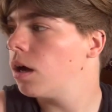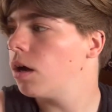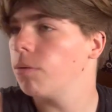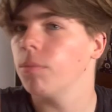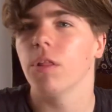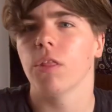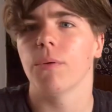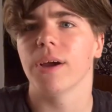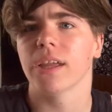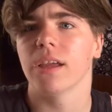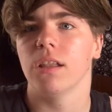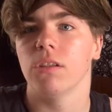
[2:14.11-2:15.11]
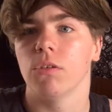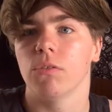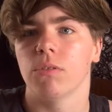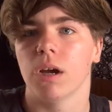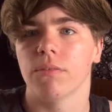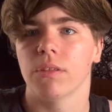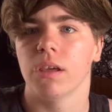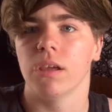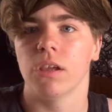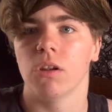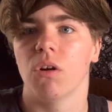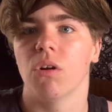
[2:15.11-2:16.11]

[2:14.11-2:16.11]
although I can do 5K.